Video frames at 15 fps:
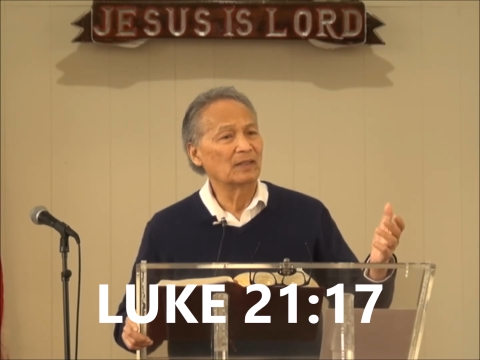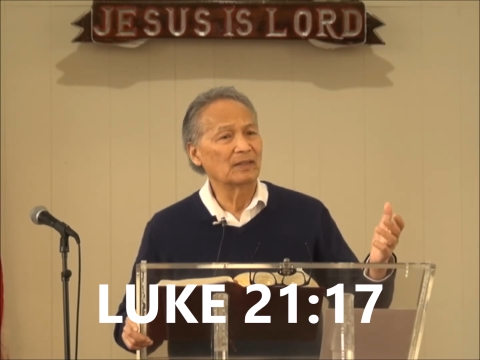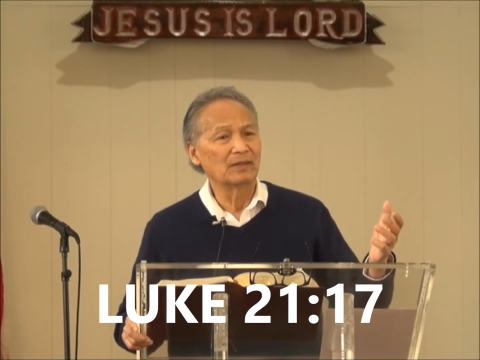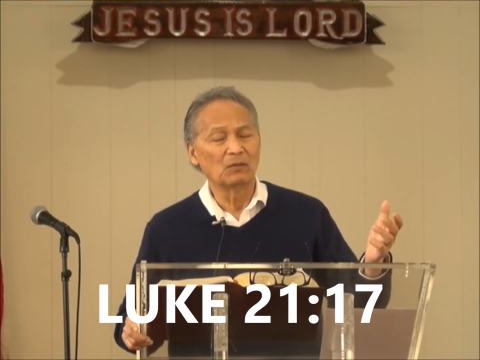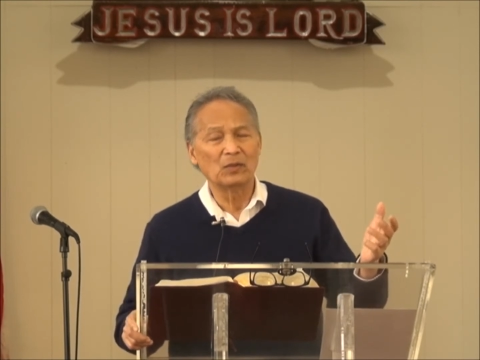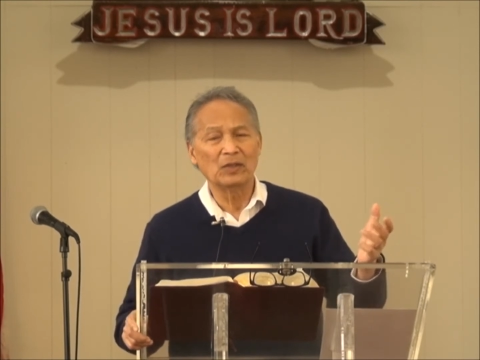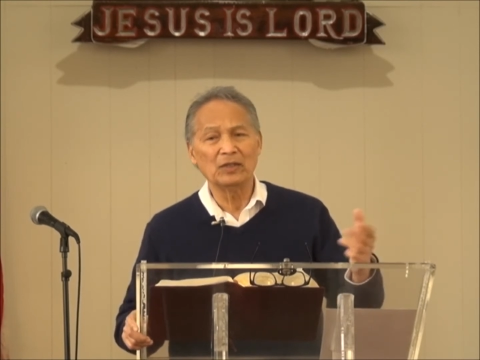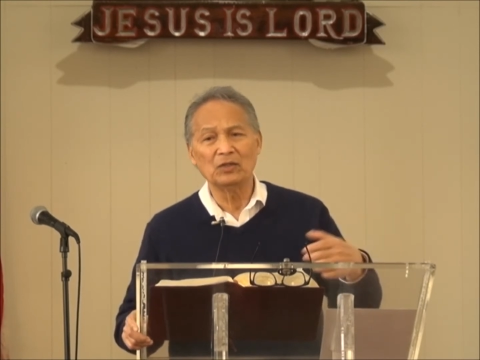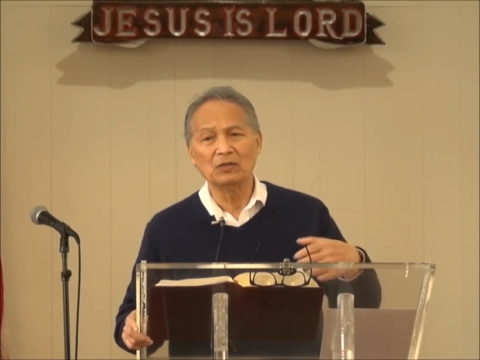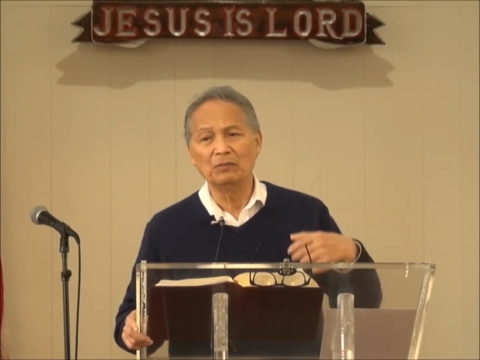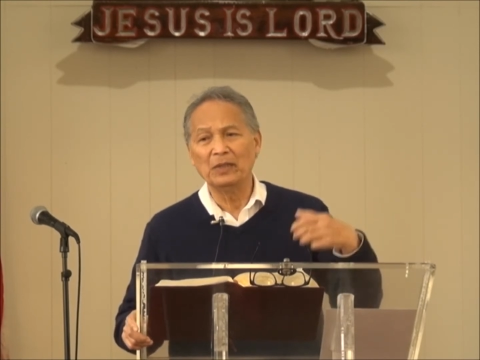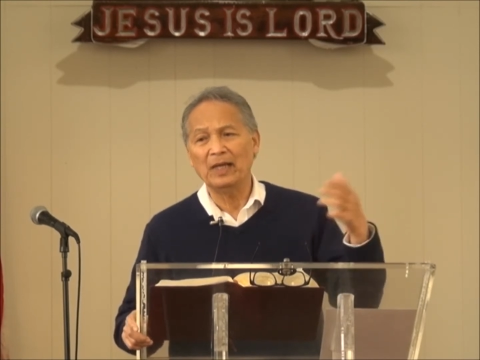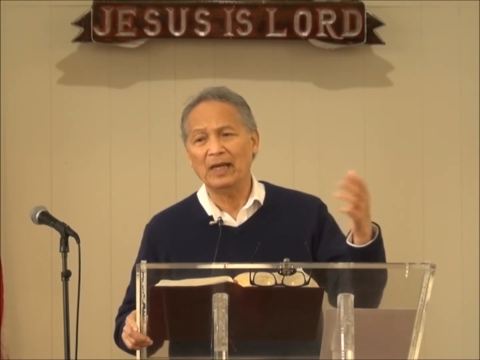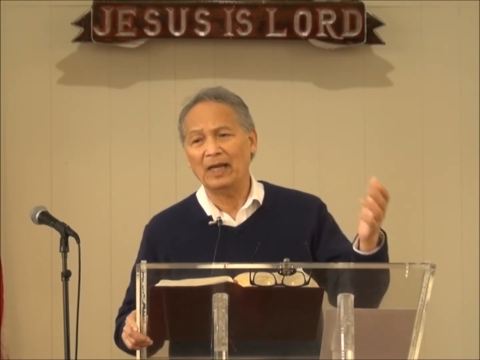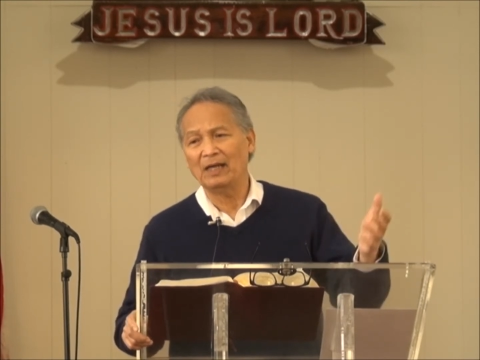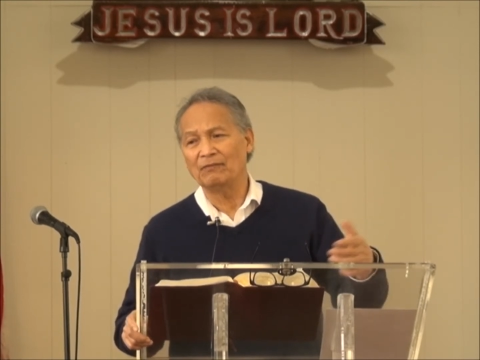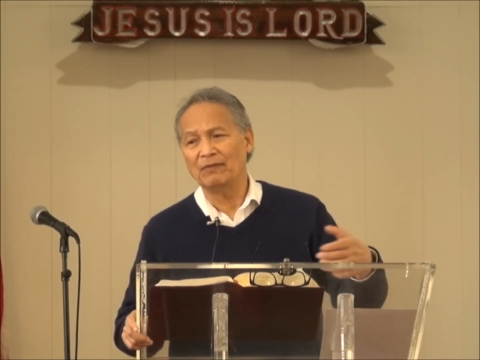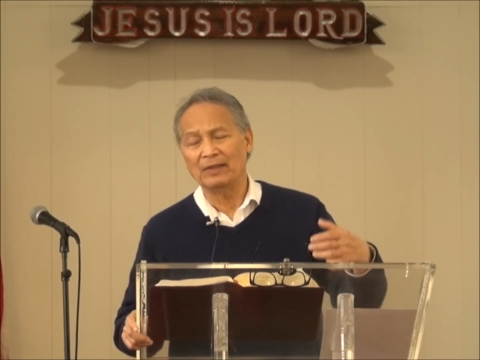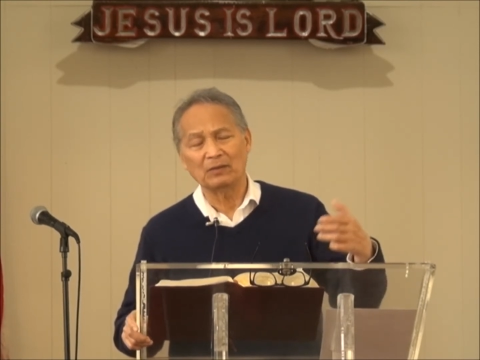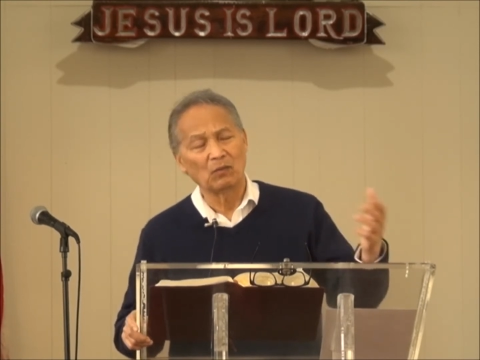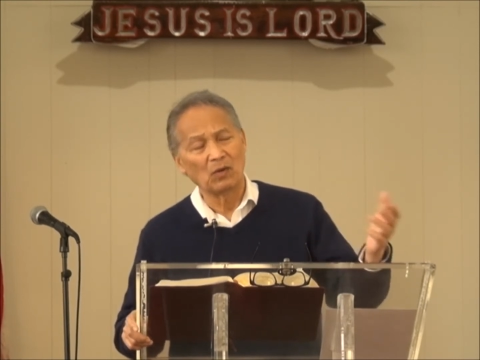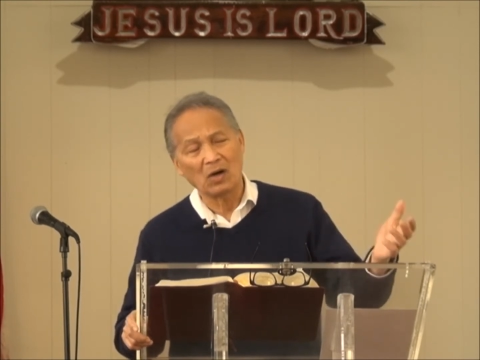way you behave
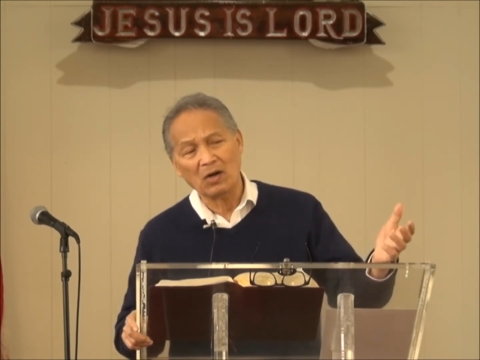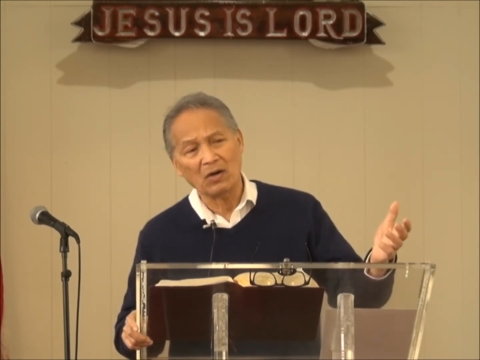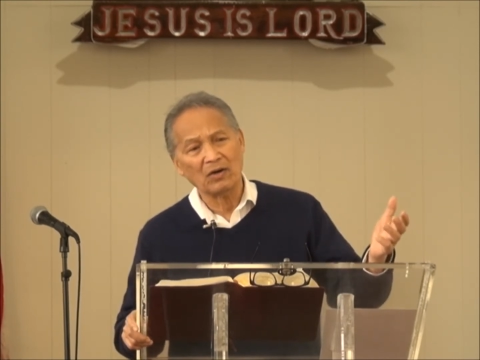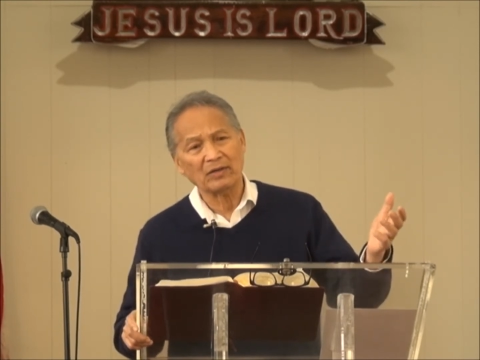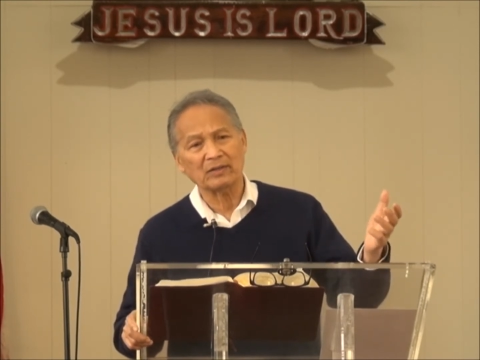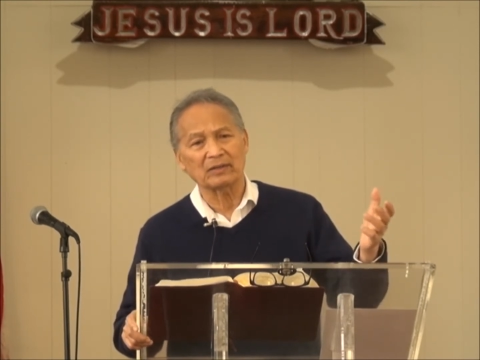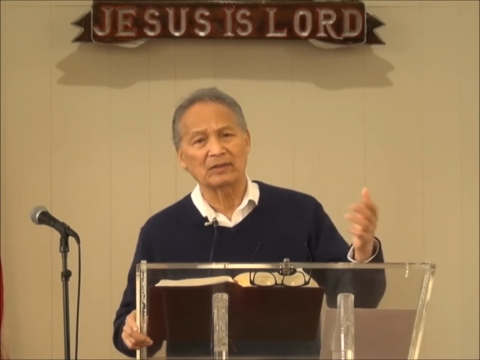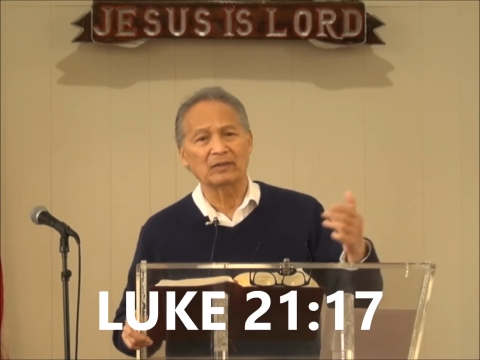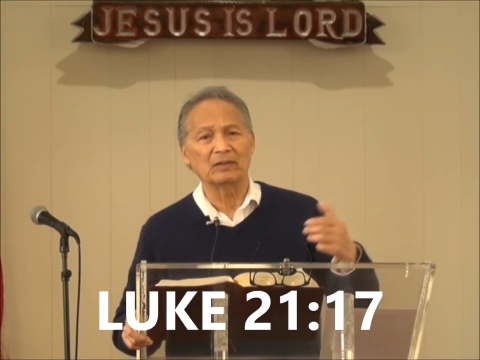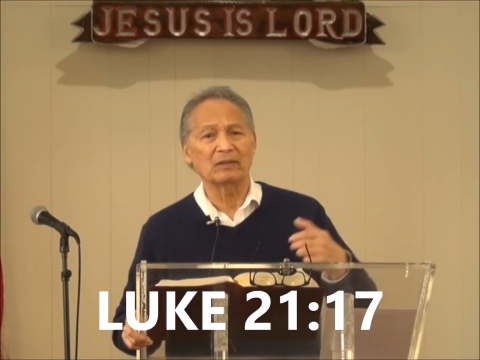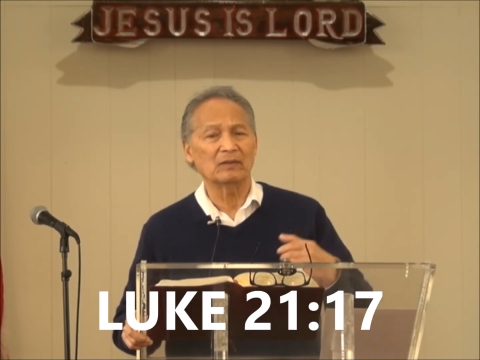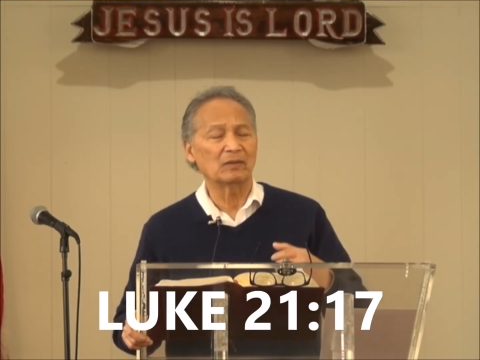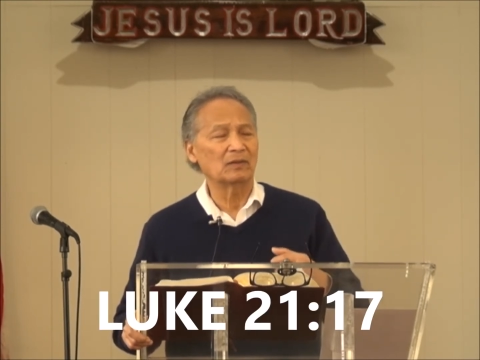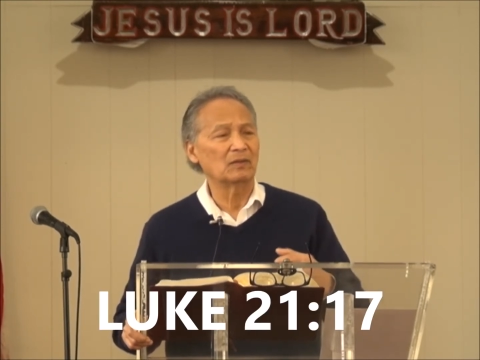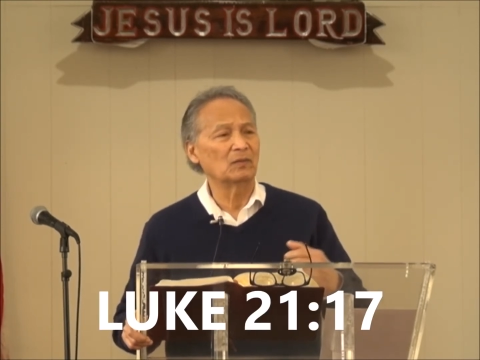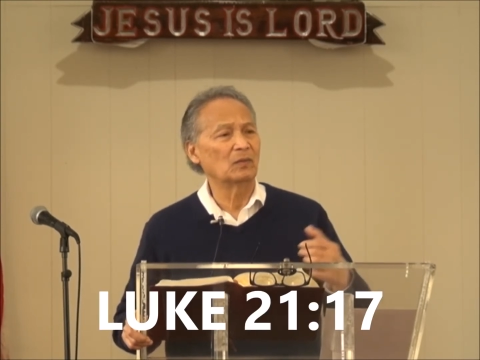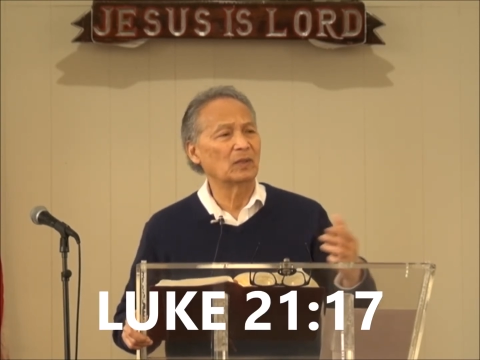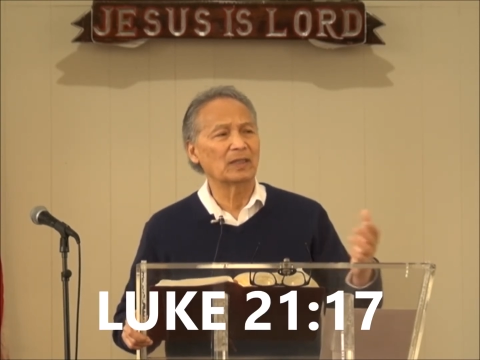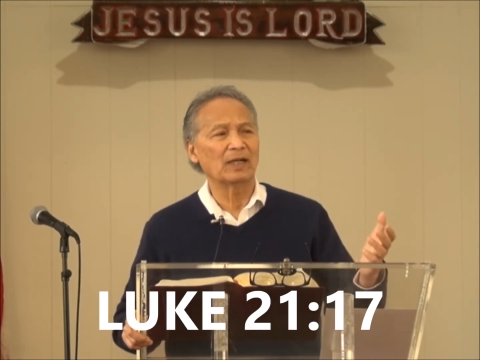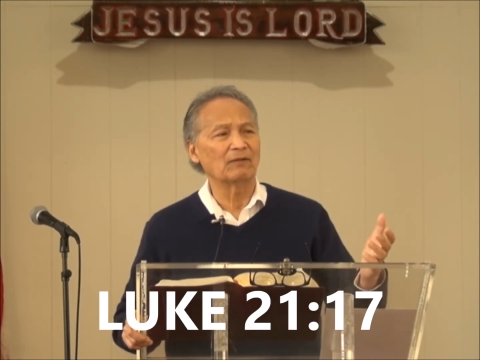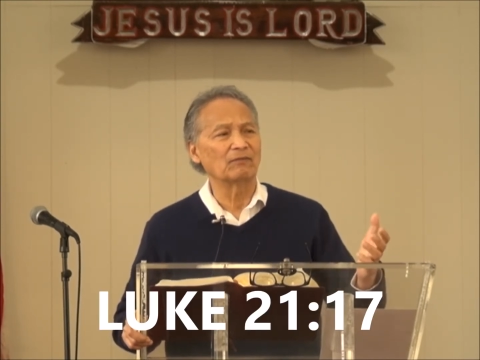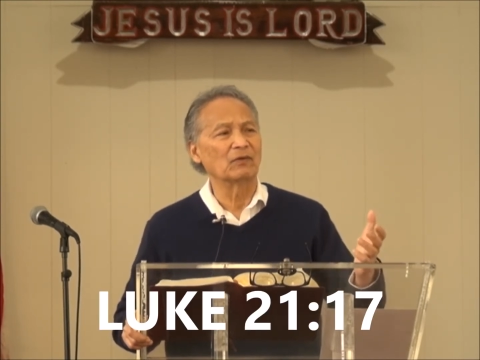at work or
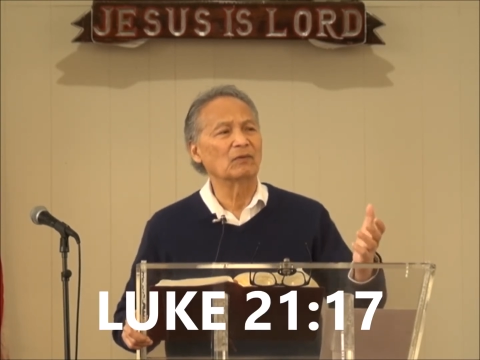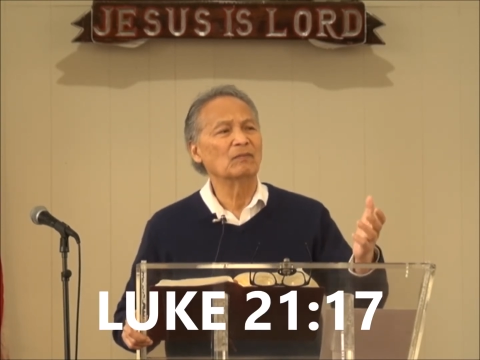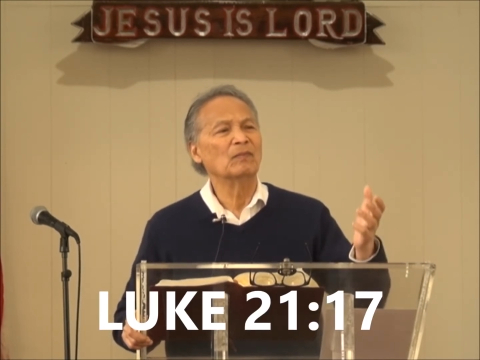whatever.